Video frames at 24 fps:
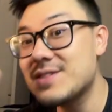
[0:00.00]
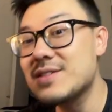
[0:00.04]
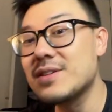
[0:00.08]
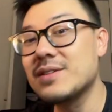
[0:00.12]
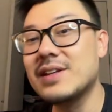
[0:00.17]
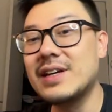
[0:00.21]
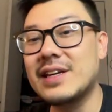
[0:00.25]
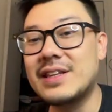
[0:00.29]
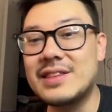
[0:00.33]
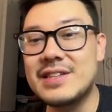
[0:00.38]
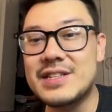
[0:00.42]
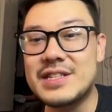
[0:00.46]
So
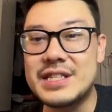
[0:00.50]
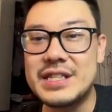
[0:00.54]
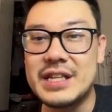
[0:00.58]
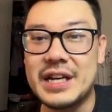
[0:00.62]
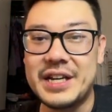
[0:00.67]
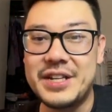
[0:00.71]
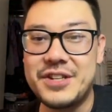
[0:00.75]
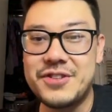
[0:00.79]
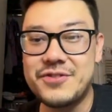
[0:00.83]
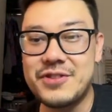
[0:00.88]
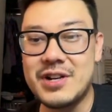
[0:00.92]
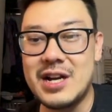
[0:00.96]
like this
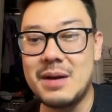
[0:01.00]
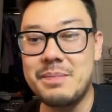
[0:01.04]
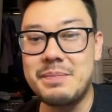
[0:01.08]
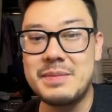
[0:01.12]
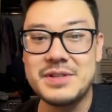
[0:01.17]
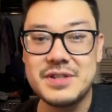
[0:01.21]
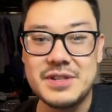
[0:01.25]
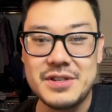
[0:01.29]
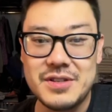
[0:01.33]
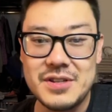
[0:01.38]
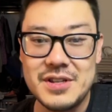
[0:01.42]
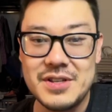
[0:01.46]
knight drop
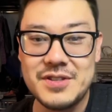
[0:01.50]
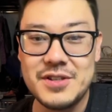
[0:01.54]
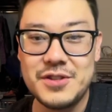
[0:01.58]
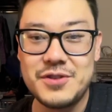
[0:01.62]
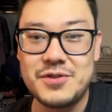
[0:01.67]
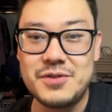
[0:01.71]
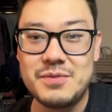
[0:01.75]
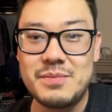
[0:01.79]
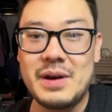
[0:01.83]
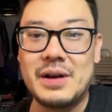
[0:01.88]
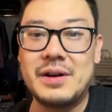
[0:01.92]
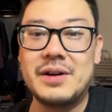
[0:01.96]
is a
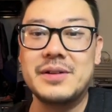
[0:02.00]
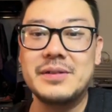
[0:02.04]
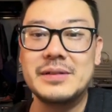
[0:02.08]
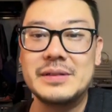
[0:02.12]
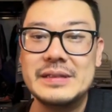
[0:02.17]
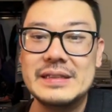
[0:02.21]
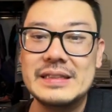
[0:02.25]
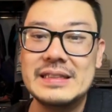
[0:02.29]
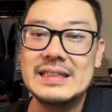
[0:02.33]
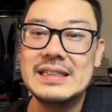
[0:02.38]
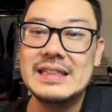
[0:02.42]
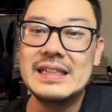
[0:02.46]
tsumero,
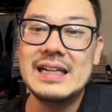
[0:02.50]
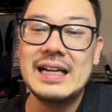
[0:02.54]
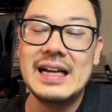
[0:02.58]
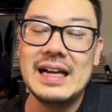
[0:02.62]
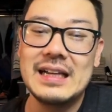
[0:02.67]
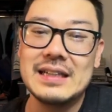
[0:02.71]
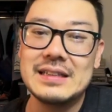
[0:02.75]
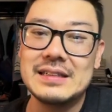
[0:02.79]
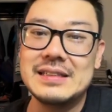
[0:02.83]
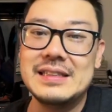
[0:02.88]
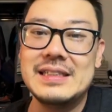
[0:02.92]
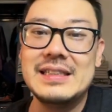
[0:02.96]

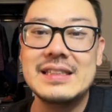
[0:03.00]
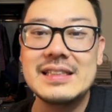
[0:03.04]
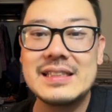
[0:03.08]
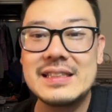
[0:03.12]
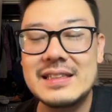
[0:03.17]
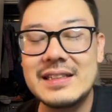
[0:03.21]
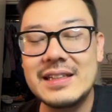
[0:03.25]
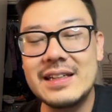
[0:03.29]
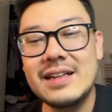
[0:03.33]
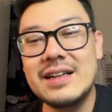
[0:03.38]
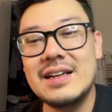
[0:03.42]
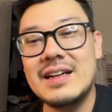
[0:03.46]
at
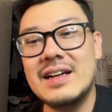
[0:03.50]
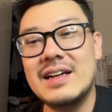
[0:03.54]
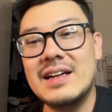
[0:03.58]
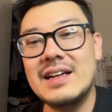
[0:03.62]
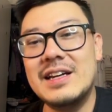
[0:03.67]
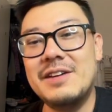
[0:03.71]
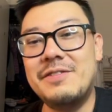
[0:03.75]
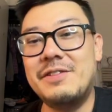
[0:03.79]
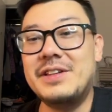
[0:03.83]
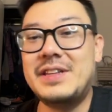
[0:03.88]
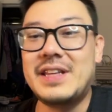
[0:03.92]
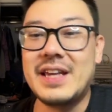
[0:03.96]
least.
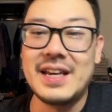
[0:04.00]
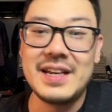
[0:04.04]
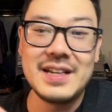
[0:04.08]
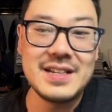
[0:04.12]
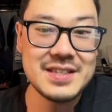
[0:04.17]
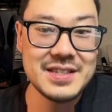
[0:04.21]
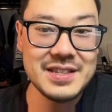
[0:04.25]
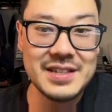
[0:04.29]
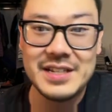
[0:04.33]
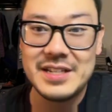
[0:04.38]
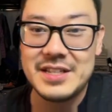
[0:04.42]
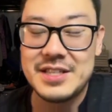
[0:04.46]
If he
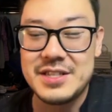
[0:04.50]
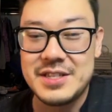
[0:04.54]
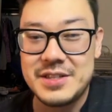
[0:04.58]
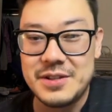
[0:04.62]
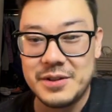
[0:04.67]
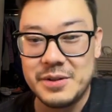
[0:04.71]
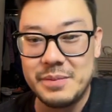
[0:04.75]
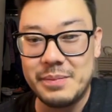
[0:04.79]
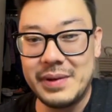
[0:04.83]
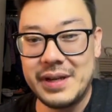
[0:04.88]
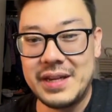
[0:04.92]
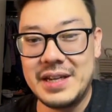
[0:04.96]
takes it, it's
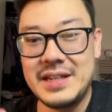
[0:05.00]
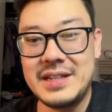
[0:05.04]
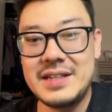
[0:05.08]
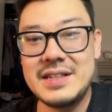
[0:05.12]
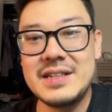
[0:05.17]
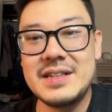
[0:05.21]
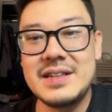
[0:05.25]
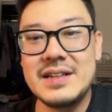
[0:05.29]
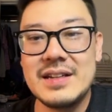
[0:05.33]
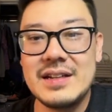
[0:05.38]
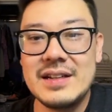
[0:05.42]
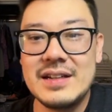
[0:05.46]
still mate.